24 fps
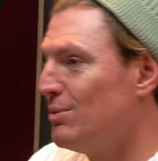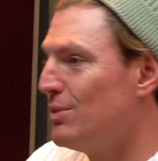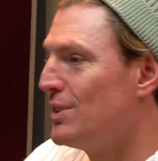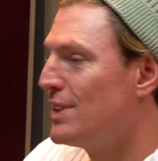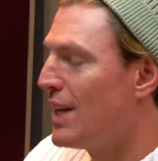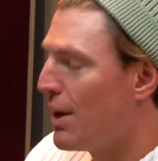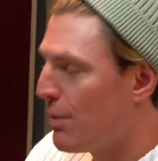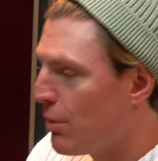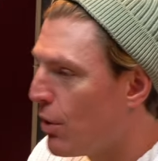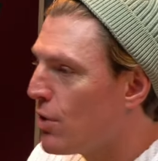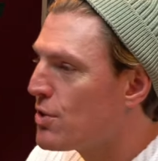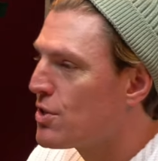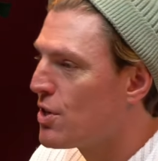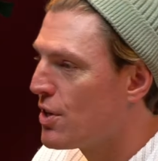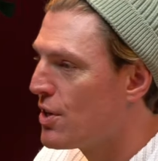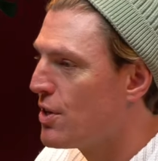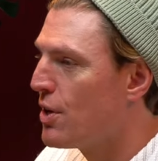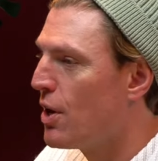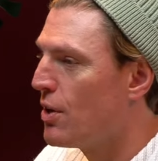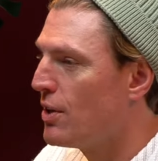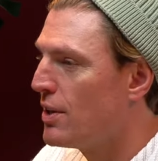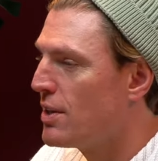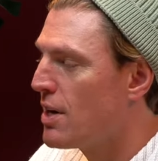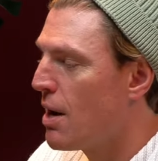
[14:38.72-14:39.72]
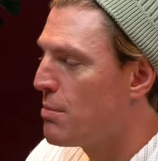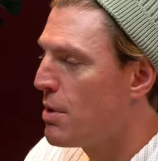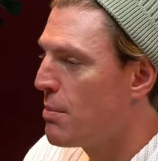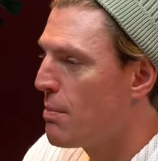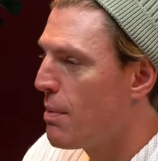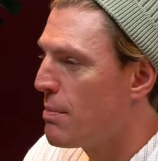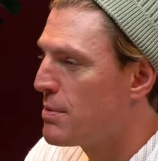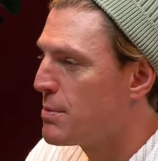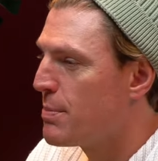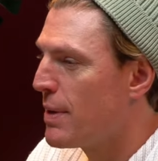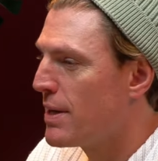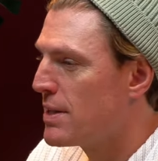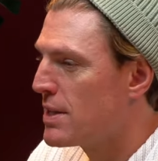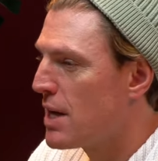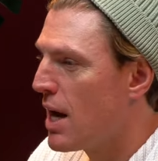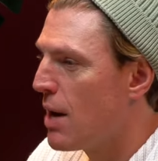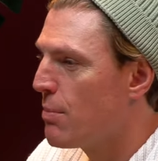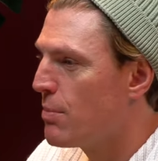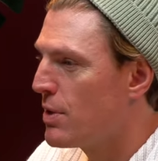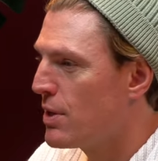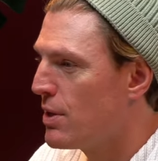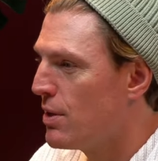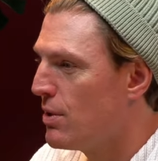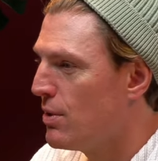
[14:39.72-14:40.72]
Was that also the only time your mum spent time
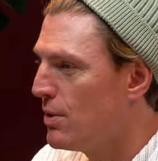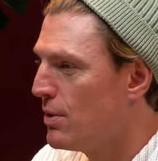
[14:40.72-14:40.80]
with you?